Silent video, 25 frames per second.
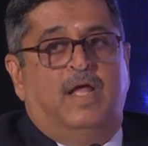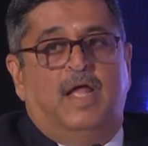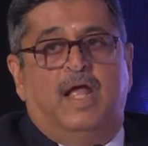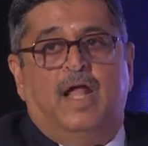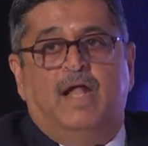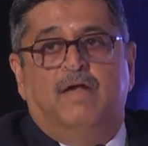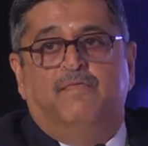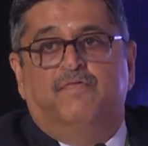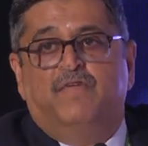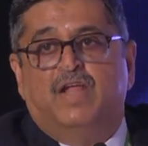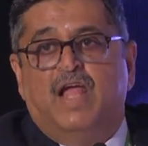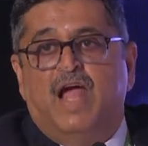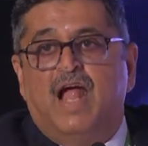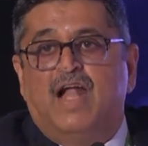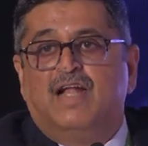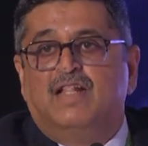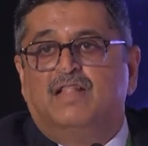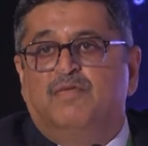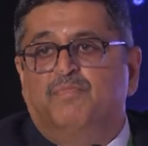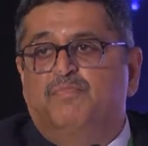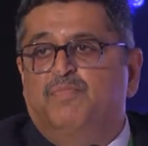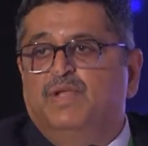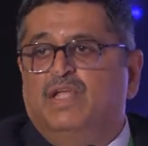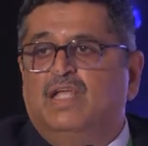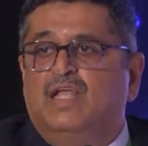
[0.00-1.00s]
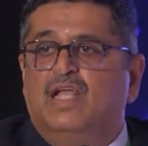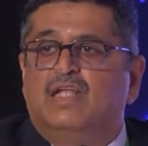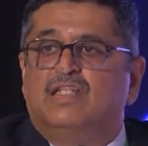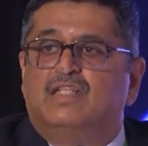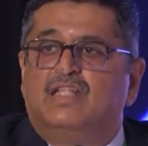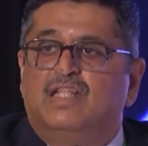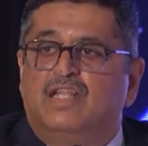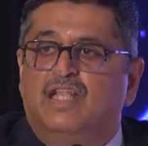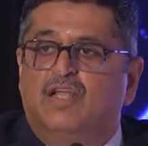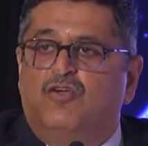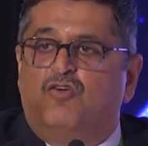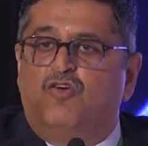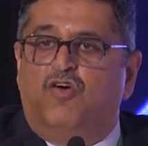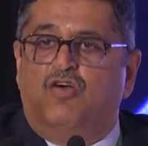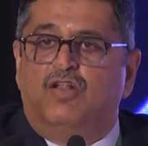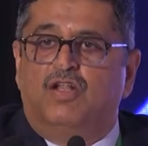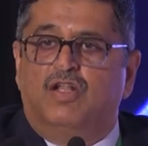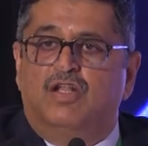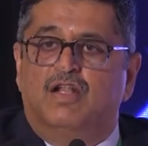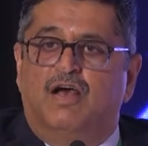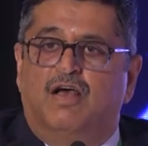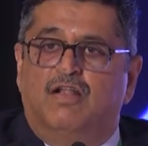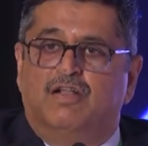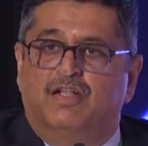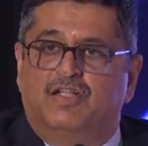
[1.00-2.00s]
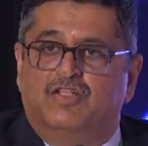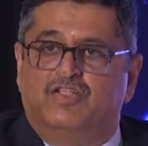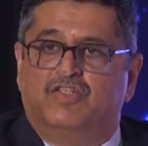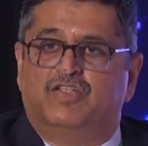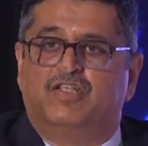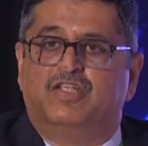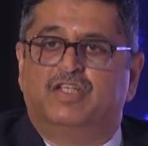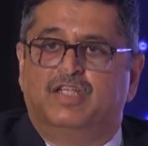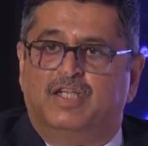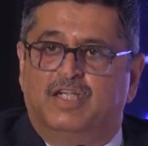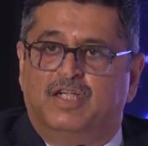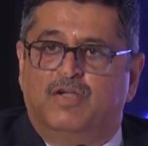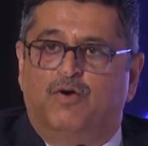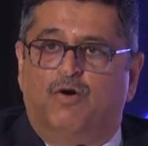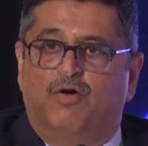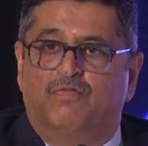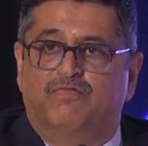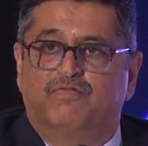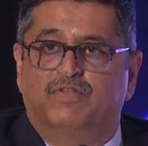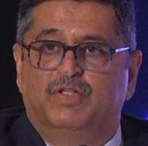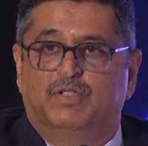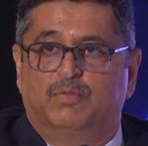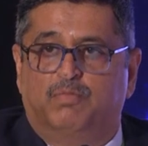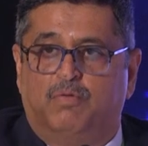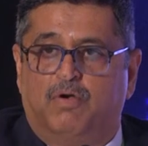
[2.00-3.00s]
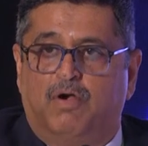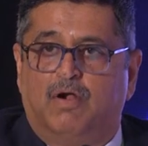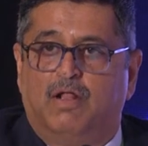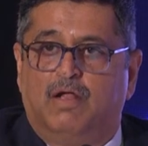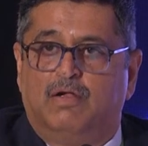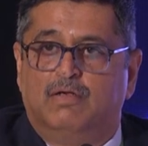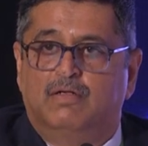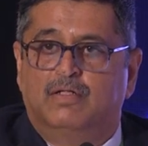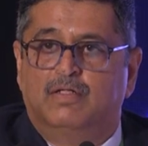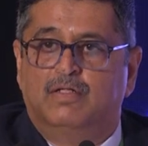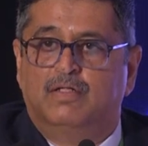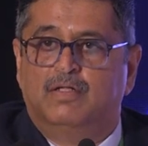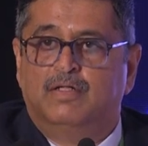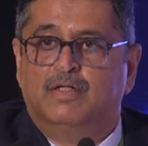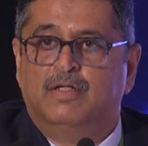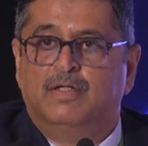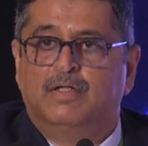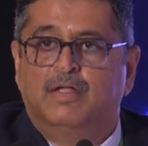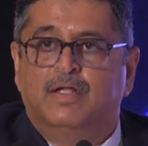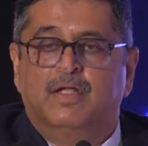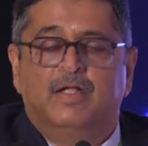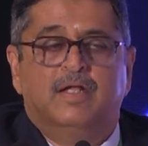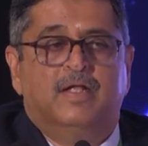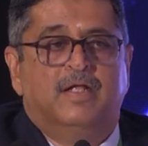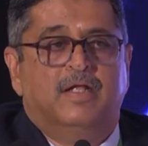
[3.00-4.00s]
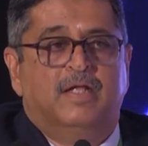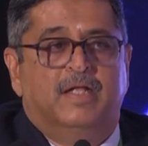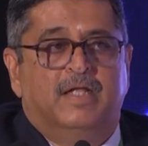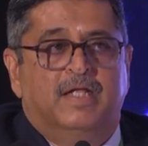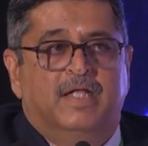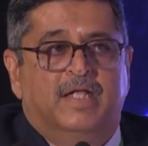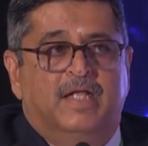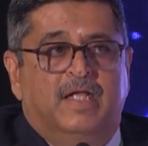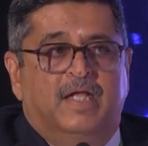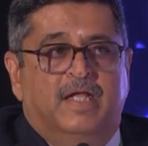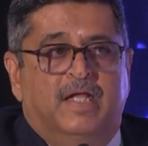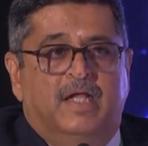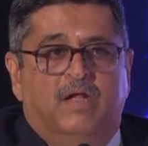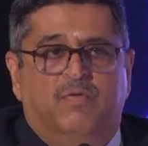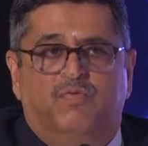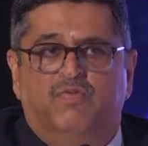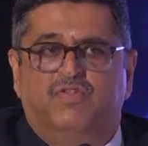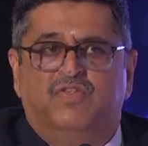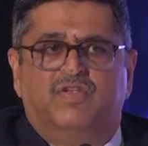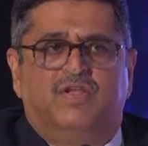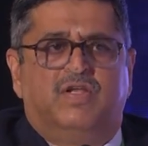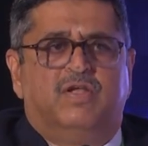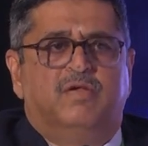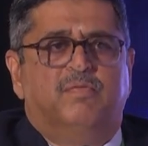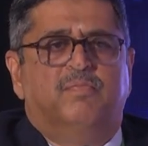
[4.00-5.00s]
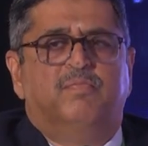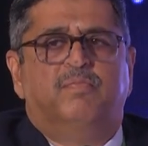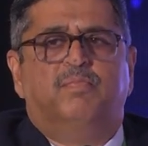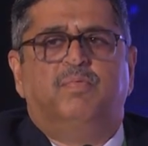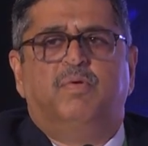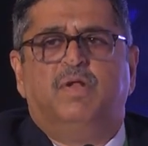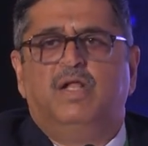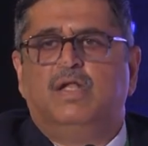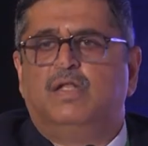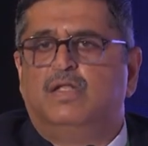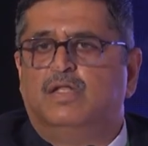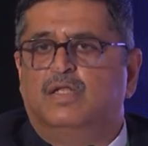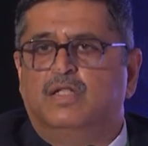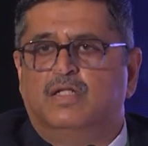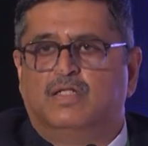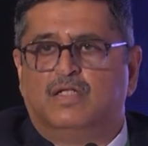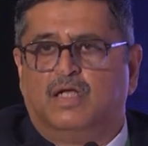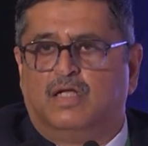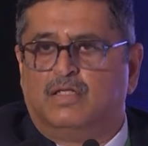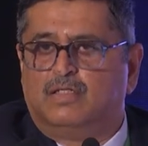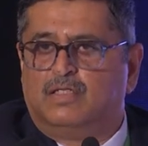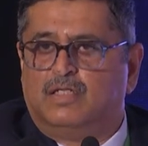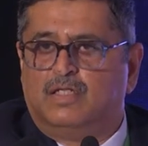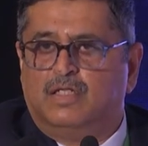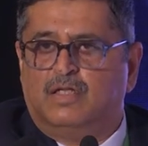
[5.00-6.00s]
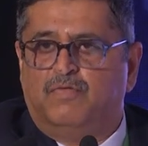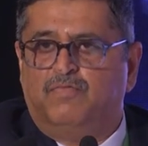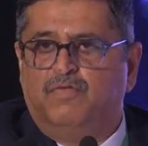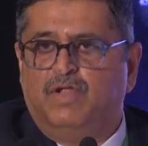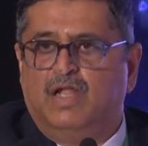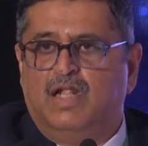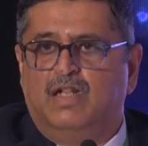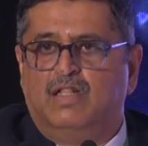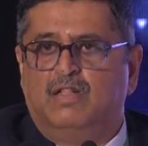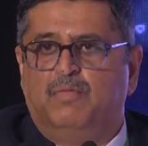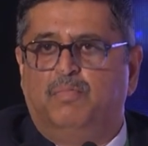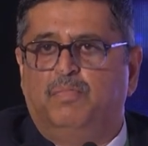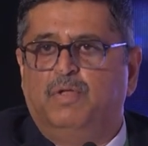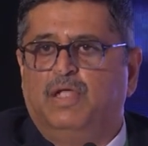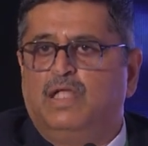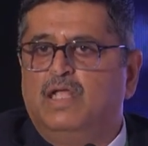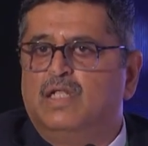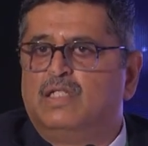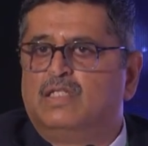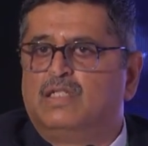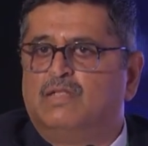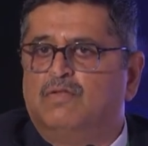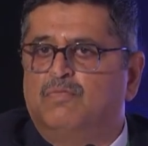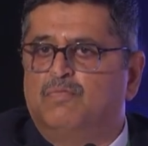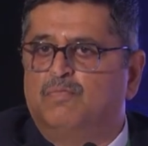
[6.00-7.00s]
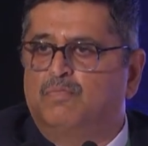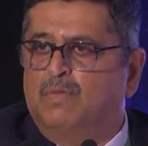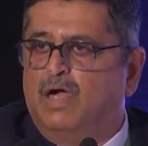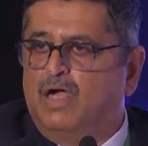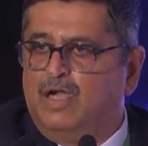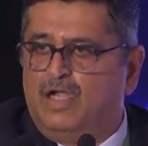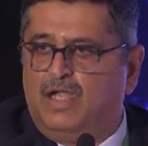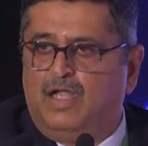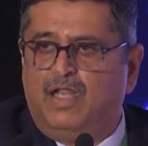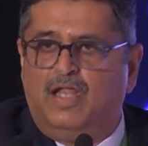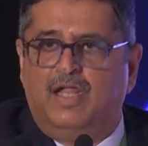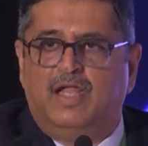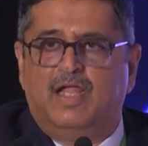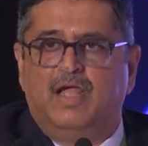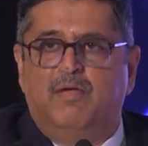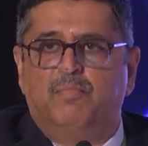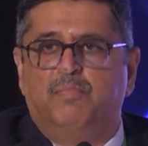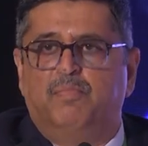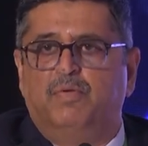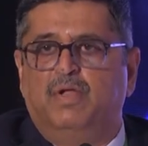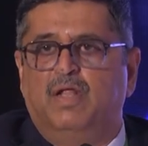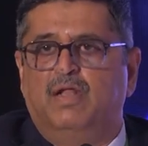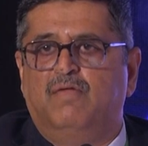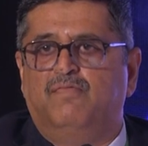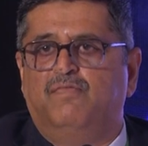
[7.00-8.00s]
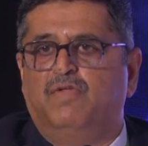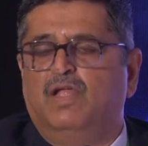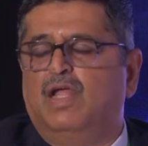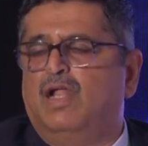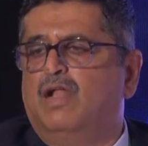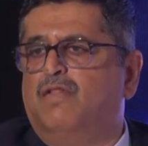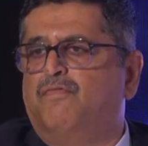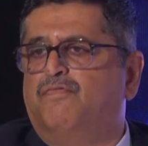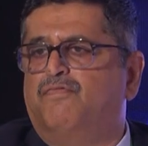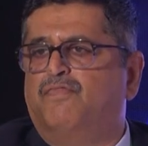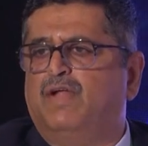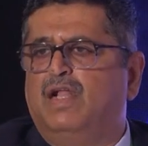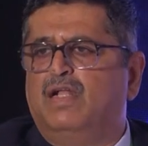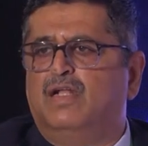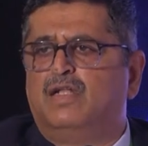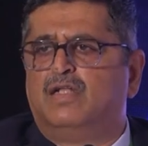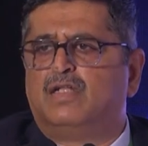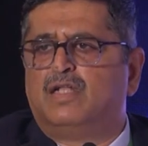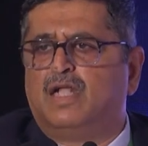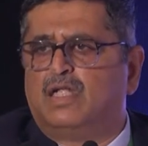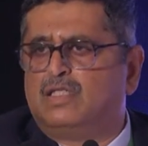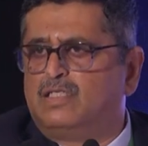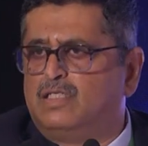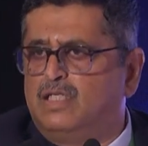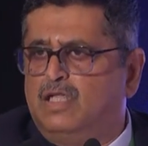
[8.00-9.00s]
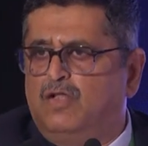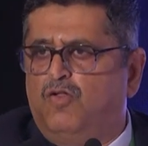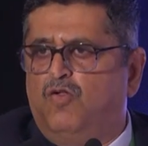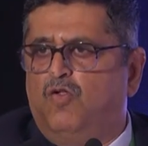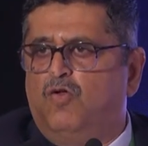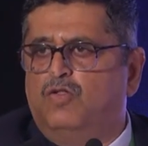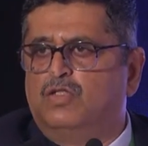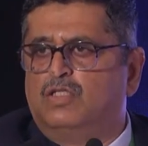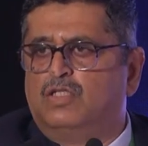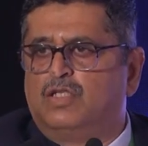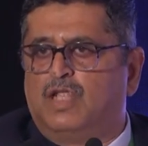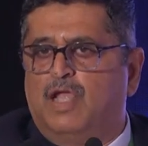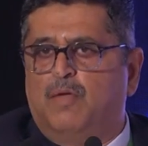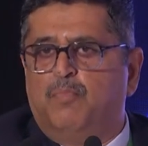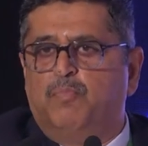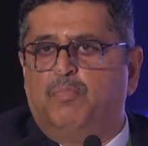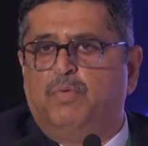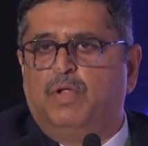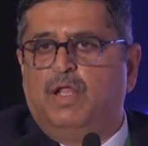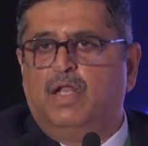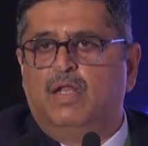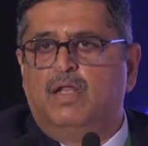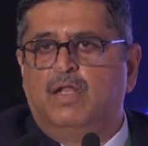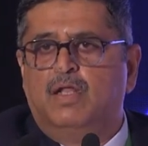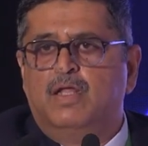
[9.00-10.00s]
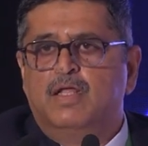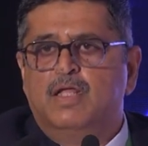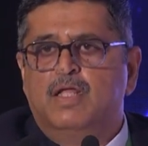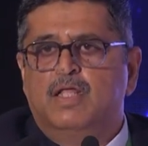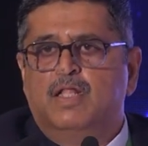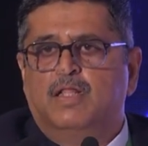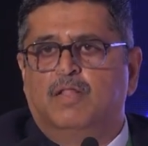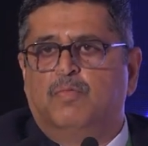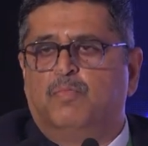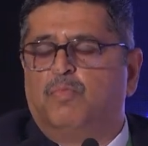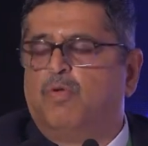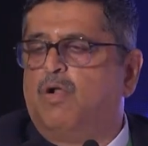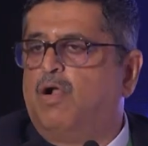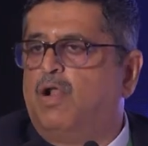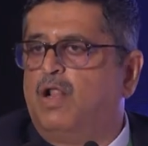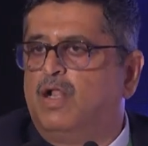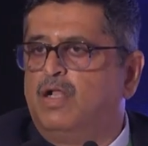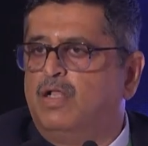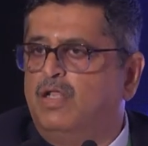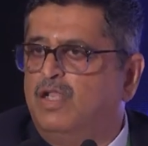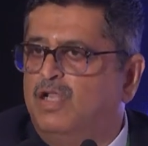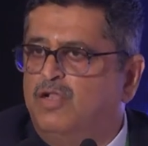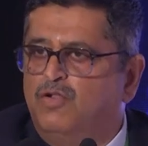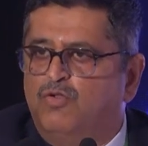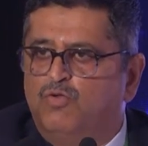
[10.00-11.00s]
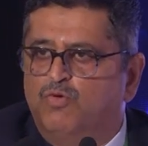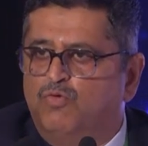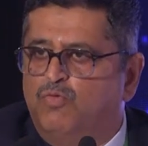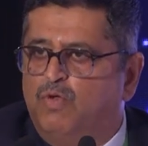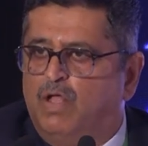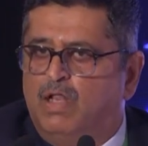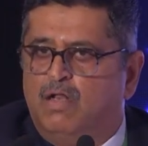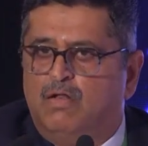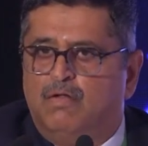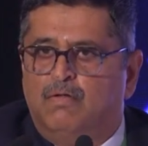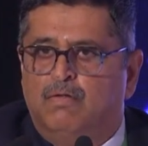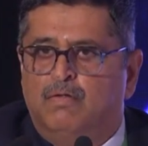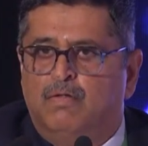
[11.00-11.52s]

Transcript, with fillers: And we had the biggest recall in our history of this product. It was a complete disaster. We had the biggest marketing campaign. We had a fantastic launch campaign. The product didn't do well.